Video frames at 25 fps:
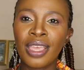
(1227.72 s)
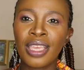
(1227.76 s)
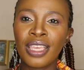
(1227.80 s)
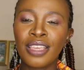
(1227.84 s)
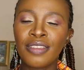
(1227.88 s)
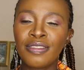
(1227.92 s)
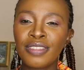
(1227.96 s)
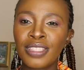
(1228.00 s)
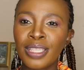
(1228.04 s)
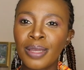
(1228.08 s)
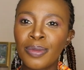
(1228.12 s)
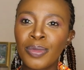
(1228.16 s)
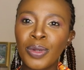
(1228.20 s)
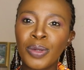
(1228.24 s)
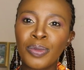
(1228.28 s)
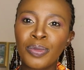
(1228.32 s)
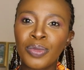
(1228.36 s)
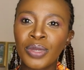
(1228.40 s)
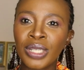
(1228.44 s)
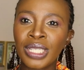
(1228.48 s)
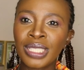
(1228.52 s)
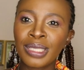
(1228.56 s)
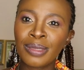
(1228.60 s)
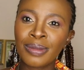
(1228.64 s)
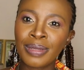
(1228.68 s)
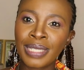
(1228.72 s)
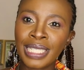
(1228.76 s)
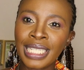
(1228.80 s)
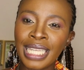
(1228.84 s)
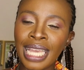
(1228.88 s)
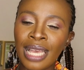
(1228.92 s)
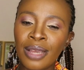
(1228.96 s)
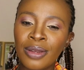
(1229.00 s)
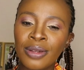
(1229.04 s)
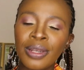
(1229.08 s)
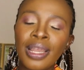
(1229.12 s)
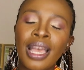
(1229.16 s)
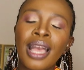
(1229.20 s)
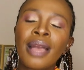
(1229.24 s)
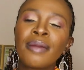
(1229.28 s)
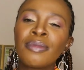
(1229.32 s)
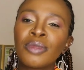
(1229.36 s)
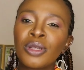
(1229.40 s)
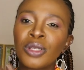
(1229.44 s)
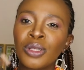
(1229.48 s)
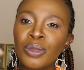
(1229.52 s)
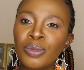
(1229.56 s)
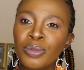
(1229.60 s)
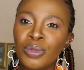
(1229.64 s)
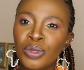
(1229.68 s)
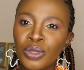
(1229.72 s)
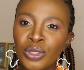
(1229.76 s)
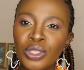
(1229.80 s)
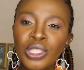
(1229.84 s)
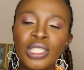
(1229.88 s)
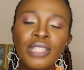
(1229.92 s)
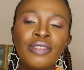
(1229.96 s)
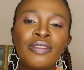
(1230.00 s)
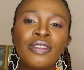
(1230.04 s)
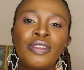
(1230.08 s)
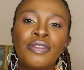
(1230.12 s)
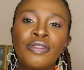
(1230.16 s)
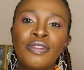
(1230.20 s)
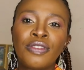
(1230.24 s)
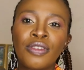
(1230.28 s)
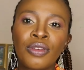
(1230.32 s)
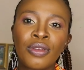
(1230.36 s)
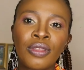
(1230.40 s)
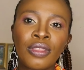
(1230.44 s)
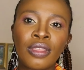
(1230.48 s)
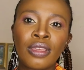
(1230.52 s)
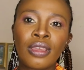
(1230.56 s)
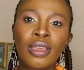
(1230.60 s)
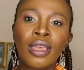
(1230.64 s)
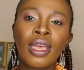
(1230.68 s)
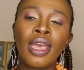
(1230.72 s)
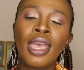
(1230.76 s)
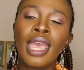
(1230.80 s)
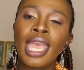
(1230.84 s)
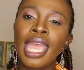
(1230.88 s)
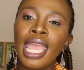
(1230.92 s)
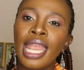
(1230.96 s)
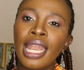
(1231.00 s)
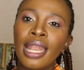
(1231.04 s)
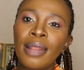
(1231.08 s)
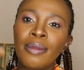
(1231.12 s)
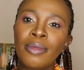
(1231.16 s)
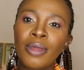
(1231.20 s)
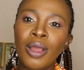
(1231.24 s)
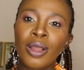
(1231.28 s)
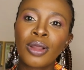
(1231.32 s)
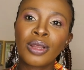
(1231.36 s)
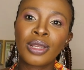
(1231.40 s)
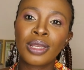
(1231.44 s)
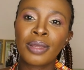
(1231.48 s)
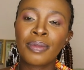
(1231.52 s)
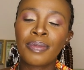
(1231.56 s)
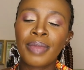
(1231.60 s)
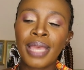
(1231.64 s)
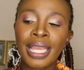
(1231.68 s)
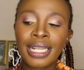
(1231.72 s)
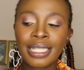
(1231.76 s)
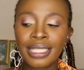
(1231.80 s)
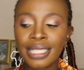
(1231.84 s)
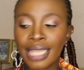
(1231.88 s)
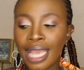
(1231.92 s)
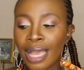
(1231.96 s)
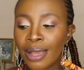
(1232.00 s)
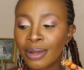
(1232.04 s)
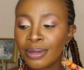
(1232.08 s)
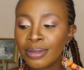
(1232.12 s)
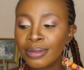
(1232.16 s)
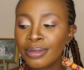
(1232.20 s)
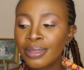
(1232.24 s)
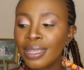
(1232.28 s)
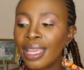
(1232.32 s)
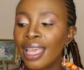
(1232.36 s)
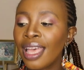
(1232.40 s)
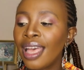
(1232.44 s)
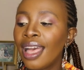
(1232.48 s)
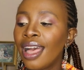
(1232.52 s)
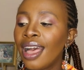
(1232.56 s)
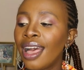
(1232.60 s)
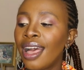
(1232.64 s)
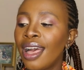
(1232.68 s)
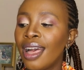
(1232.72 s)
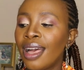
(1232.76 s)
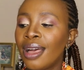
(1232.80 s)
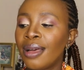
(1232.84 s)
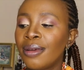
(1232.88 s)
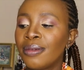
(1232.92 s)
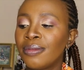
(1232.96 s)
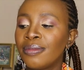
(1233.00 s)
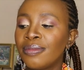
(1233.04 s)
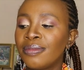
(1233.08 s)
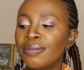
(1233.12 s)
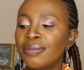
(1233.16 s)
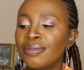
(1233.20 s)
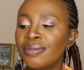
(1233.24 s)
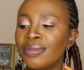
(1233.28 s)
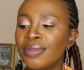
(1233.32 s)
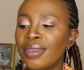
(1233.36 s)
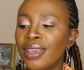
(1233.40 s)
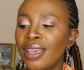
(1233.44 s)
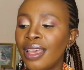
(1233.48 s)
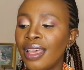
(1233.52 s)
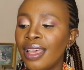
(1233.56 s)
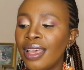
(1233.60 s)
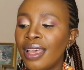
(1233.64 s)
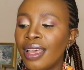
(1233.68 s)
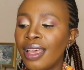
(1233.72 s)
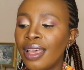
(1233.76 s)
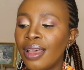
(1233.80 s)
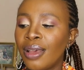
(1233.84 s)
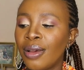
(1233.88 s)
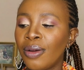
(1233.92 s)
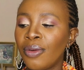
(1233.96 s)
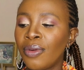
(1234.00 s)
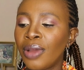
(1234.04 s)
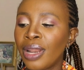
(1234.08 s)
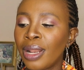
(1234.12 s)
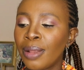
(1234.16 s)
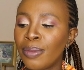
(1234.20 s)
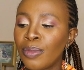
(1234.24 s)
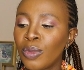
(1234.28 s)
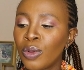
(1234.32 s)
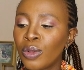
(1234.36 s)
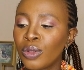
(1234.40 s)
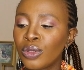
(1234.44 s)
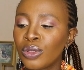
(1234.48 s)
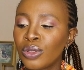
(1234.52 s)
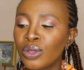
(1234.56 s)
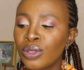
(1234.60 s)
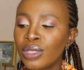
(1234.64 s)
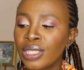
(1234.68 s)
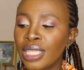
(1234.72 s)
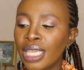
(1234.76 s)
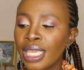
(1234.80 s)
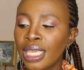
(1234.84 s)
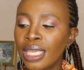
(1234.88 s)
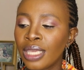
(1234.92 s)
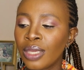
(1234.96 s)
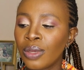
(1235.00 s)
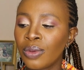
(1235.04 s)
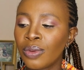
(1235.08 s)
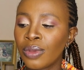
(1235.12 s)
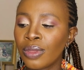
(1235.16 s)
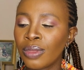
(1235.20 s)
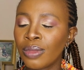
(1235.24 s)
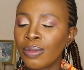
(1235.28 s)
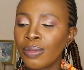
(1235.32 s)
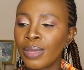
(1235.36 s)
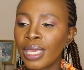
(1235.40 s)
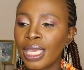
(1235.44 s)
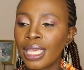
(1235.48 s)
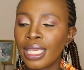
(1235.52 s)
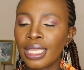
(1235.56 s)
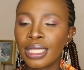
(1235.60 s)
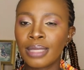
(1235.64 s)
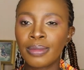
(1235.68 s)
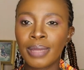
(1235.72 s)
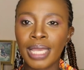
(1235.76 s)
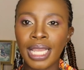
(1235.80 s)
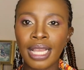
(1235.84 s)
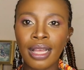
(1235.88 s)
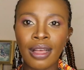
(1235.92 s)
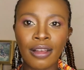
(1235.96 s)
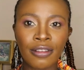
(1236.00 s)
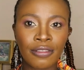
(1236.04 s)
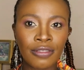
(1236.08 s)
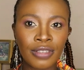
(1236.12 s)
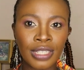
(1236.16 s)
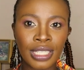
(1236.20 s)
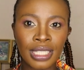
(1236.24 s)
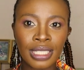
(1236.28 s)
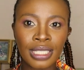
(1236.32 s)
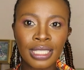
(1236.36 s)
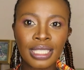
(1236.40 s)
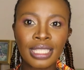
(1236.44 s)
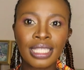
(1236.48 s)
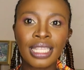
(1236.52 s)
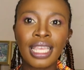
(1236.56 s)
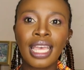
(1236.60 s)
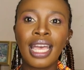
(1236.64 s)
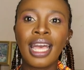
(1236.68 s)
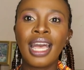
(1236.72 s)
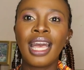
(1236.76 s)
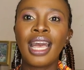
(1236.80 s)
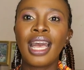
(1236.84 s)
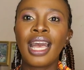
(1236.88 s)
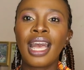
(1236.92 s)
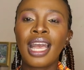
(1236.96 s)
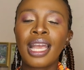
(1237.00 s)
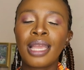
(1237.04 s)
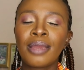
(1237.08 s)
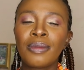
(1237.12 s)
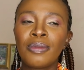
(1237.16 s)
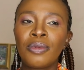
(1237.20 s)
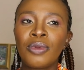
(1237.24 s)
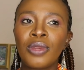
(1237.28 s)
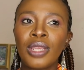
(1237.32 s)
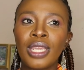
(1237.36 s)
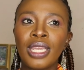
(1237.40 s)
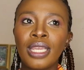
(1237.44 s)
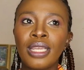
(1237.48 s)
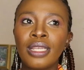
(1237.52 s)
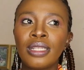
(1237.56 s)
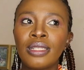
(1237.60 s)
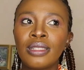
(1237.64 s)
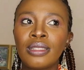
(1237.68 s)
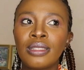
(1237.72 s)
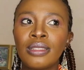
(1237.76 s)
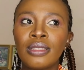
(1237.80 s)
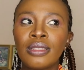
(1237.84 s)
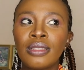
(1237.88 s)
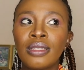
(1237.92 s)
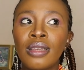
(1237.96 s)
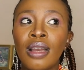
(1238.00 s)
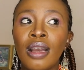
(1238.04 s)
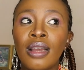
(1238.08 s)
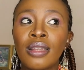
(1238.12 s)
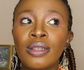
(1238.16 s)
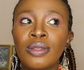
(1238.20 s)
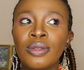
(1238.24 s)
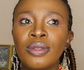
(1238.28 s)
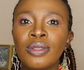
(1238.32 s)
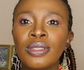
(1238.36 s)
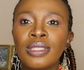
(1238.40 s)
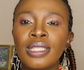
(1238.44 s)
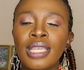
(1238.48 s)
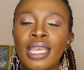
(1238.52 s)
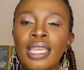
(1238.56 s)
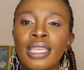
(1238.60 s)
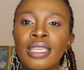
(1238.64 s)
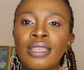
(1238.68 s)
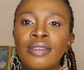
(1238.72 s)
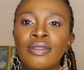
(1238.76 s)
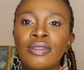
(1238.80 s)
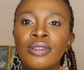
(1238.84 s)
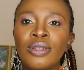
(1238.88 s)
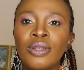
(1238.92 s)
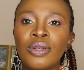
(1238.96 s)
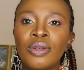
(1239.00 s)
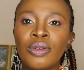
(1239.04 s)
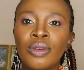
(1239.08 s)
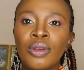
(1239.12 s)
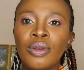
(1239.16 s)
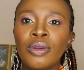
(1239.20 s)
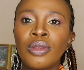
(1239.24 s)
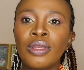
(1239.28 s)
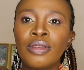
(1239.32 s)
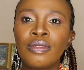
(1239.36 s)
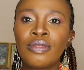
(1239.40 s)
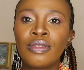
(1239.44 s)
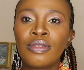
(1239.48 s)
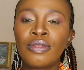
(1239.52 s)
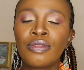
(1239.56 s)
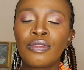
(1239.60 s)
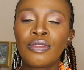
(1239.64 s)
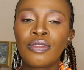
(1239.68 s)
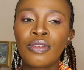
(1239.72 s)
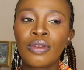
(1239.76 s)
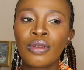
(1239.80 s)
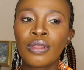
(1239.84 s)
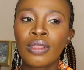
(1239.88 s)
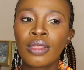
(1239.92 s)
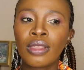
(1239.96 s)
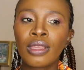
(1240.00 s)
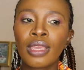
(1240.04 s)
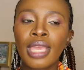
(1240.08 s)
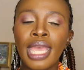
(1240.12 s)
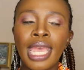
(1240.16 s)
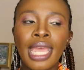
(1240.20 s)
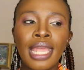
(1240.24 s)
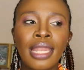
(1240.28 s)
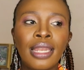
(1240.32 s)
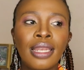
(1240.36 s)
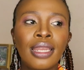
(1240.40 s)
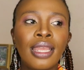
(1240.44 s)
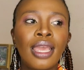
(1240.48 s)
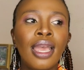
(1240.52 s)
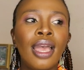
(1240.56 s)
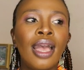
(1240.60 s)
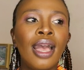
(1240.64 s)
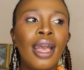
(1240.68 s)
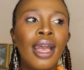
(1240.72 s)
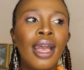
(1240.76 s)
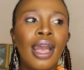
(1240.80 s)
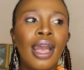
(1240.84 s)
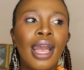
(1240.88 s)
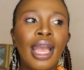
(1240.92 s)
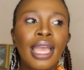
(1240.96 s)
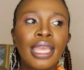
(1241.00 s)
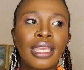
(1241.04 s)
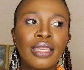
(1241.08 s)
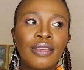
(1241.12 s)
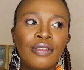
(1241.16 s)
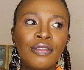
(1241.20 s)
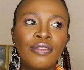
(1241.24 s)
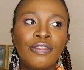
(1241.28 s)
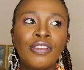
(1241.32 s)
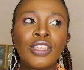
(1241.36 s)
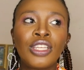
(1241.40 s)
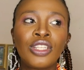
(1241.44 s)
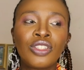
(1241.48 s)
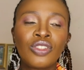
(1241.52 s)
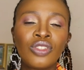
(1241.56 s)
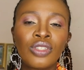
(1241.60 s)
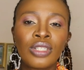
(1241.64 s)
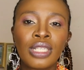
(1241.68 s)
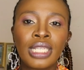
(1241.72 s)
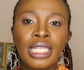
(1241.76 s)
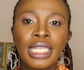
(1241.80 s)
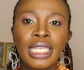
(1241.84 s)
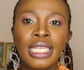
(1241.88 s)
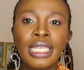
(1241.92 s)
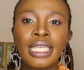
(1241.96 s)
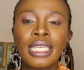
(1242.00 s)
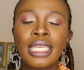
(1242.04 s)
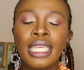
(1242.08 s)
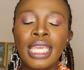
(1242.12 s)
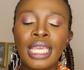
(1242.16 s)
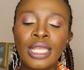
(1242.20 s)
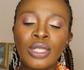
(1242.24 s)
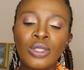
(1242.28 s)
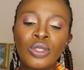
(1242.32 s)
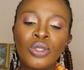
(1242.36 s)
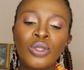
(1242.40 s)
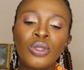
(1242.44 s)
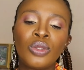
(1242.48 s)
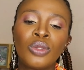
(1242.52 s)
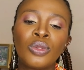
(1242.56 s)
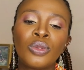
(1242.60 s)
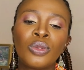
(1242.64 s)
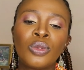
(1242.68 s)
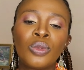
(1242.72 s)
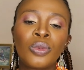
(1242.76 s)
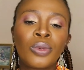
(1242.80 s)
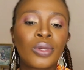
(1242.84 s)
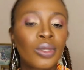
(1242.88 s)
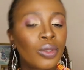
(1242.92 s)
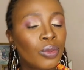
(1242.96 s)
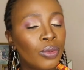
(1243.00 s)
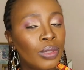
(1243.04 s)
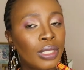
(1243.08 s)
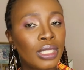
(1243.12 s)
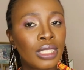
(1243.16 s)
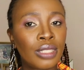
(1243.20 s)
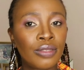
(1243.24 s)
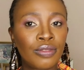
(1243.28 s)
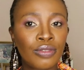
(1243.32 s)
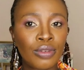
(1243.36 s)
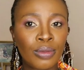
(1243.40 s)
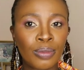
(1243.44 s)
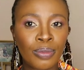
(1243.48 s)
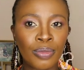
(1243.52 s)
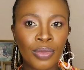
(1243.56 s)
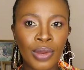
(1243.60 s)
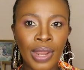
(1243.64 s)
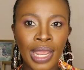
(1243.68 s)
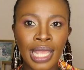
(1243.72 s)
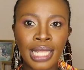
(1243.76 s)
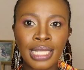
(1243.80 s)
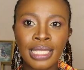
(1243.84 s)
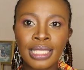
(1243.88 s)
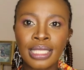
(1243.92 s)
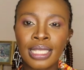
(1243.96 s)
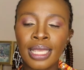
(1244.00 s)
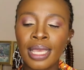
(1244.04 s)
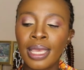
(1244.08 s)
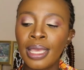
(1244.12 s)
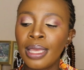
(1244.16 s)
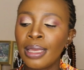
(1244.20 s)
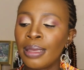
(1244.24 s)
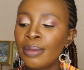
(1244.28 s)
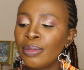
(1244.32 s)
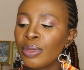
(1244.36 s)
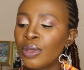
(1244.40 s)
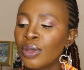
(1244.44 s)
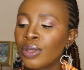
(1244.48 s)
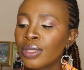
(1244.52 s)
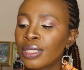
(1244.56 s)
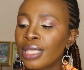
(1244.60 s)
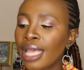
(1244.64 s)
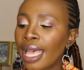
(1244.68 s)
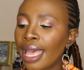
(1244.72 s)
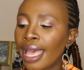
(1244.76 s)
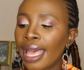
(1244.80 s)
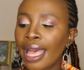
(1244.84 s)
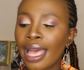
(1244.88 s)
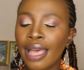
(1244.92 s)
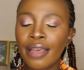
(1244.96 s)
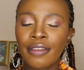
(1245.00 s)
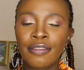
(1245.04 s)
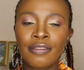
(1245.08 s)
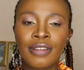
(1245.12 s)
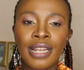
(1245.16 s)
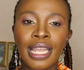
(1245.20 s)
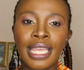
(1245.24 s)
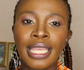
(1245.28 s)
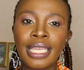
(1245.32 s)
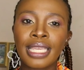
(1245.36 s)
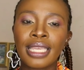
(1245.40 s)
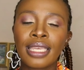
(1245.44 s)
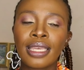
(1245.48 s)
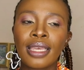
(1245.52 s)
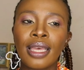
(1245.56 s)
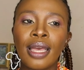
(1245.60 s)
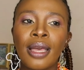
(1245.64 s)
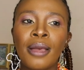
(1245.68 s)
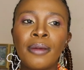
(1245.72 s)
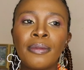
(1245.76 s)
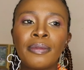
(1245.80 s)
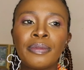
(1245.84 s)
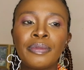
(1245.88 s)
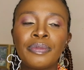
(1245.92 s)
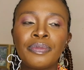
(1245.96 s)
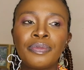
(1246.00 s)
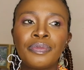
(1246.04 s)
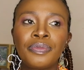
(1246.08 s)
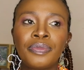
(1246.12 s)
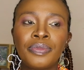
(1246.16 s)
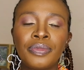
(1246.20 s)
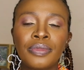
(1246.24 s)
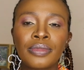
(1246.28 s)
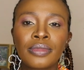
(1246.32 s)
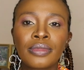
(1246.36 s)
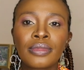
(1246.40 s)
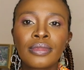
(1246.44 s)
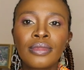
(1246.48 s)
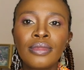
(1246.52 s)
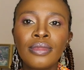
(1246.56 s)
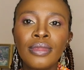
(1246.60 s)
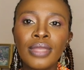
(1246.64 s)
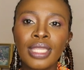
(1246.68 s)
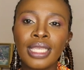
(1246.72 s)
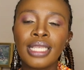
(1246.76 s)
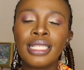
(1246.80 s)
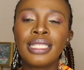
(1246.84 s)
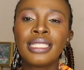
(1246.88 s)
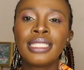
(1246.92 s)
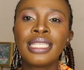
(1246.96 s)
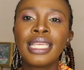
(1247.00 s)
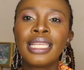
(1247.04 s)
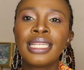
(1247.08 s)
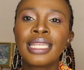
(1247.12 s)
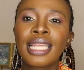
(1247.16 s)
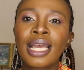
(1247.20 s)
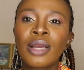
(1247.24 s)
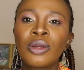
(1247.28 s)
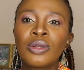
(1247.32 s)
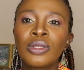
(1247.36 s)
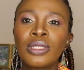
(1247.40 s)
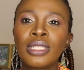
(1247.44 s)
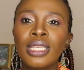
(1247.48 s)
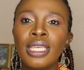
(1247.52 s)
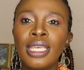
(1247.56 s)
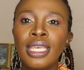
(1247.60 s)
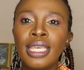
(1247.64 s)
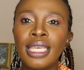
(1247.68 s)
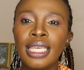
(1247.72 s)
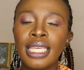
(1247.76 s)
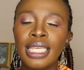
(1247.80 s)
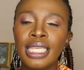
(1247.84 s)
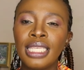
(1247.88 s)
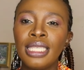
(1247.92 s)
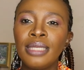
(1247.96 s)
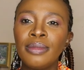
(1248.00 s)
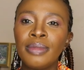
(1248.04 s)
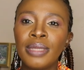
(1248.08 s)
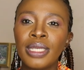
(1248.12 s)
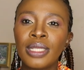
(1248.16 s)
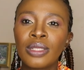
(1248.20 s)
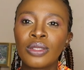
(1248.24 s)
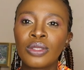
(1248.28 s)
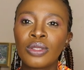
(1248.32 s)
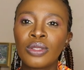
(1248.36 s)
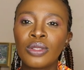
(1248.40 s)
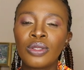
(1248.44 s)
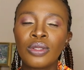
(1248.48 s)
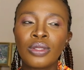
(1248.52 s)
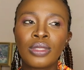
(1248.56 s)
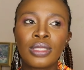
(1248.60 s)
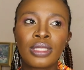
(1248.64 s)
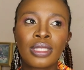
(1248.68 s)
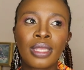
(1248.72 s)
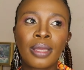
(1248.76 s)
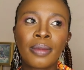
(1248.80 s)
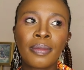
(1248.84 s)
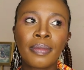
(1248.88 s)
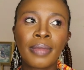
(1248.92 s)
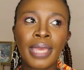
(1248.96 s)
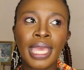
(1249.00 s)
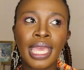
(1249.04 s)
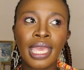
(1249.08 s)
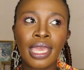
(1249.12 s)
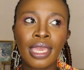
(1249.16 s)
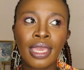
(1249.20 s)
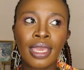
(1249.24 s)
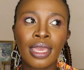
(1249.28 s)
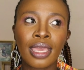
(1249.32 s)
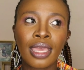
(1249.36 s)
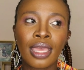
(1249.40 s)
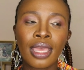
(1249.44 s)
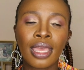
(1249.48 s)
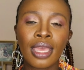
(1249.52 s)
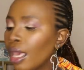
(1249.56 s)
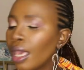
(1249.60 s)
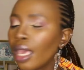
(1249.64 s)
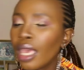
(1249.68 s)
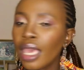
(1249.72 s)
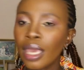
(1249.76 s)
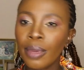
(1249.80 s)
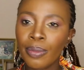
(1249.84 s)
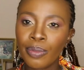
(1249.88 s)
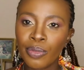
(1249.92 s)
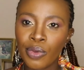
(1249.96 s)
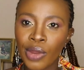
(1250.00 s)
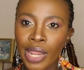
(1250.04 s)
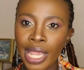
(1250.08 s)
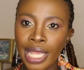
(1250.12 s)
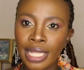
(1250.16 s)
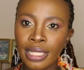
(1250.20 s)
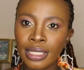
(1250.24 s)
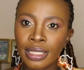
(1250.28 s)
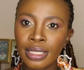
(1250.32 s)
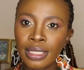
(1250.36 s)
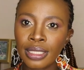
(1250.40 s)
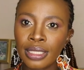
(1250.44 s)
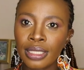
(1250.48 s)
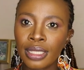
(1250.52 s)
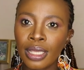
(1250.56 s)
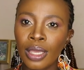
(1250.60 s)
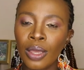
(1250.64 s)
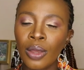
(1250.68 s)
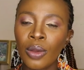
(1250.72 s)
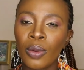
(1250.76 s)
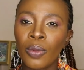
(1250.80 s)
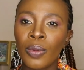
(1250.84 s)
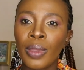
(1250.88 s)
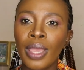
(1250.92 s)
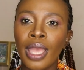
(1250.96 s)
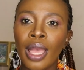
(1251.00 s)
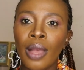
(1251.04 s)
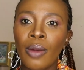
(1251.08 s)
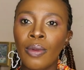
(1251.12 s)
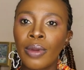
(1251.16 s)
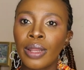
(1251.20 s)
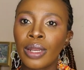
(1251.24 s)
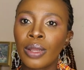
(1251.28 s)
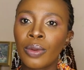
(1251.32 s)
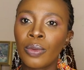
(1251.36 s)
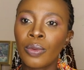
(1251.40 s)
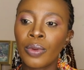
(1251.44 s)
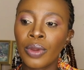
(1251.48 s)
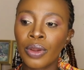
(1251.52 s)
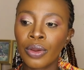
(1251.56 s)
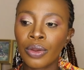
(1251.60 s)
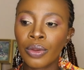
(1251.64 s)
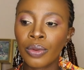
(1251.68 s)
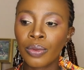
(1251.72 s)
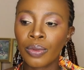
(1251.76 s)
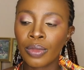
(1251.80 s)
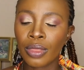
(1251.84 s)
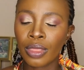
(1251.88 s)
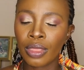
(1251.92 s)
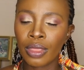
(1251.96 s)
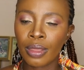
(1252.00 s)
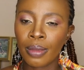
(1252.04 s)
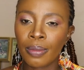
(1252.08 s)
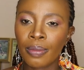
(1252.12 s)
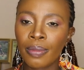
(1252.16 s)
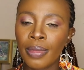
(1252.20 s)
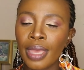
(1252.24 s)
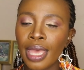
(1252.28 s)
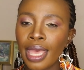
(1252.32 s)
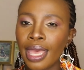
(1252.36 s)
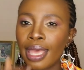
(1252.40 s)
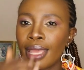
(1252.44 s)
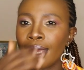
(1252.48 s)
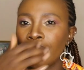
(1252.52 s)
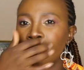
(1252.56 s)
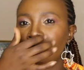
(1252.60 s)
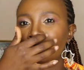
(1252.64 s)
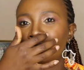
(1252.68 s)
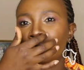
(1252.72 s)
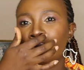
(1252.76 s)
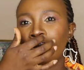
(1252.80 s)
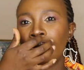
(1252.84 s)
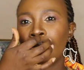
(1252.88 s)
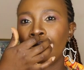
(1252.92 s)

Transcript: If someone brings me down, I'm gonna push even further and I'm not gonna back down. What I'm also taking with me is my confidence. I pray to God that I even grow even further and I eventually get to work with different brands, because I have like send out emails to some hair brands where I want to work with them, and